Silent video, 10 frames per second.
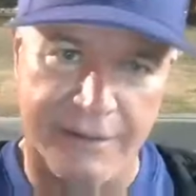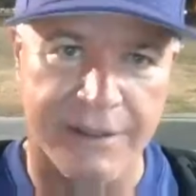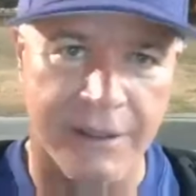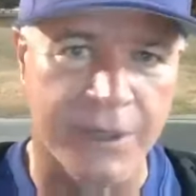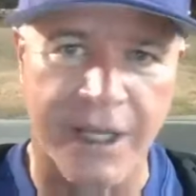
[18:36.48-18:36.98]

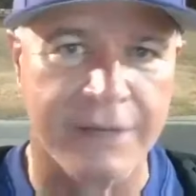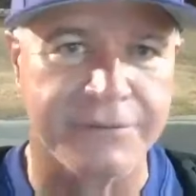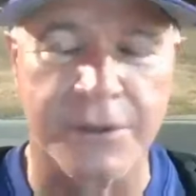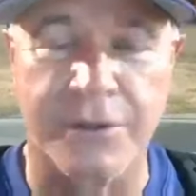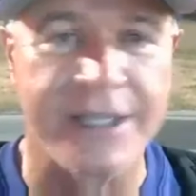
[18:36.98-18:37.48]
we got off
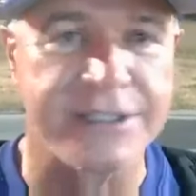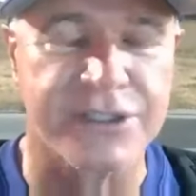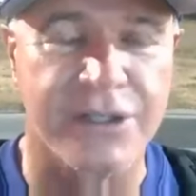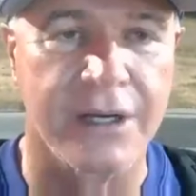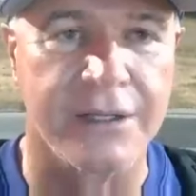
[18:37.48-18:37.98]
to a great
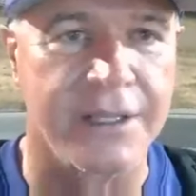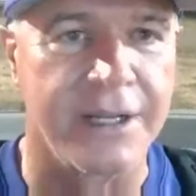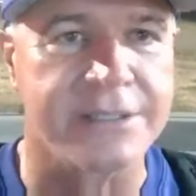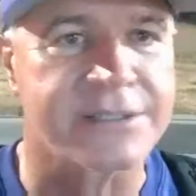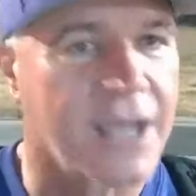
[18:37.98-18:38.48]
start. And then
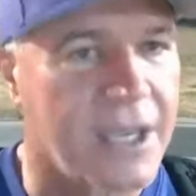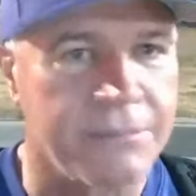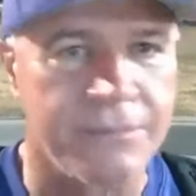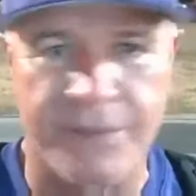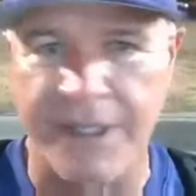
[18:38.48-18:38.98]
as
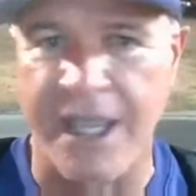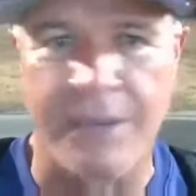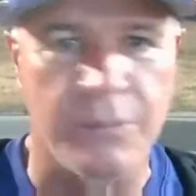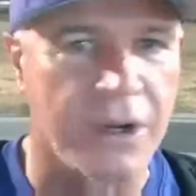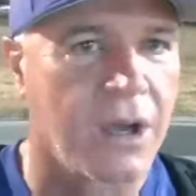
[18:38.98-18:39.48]
time, the
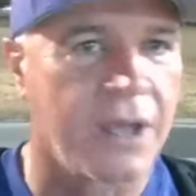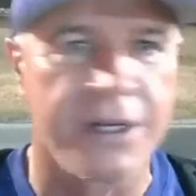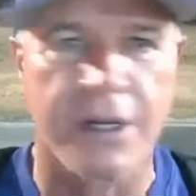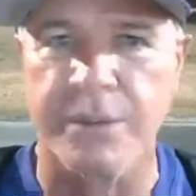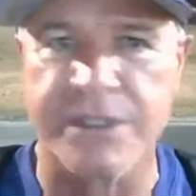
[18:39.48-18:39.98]
game went on,
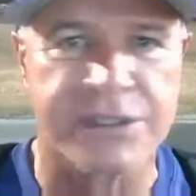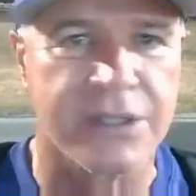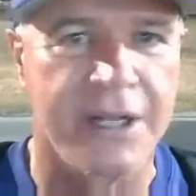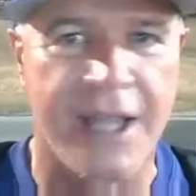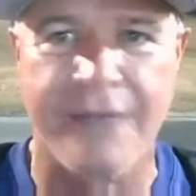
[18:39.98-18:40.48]
we just
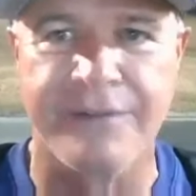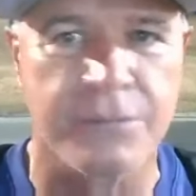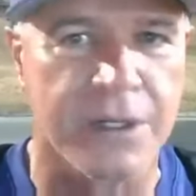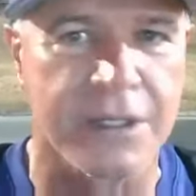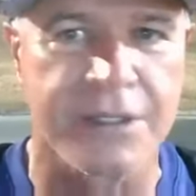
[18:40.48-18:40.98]
started having
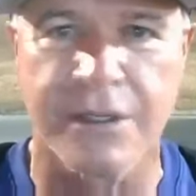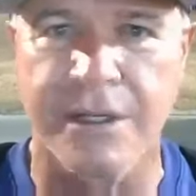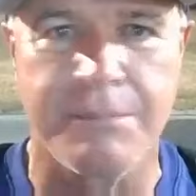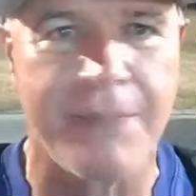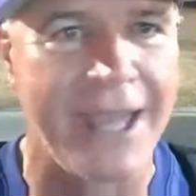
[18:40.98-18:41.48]
really good
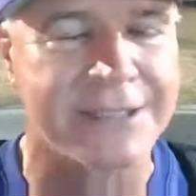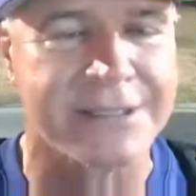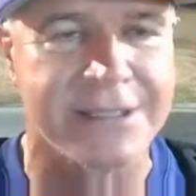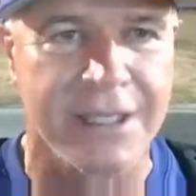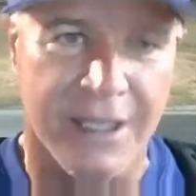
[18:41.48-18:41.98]
at bats.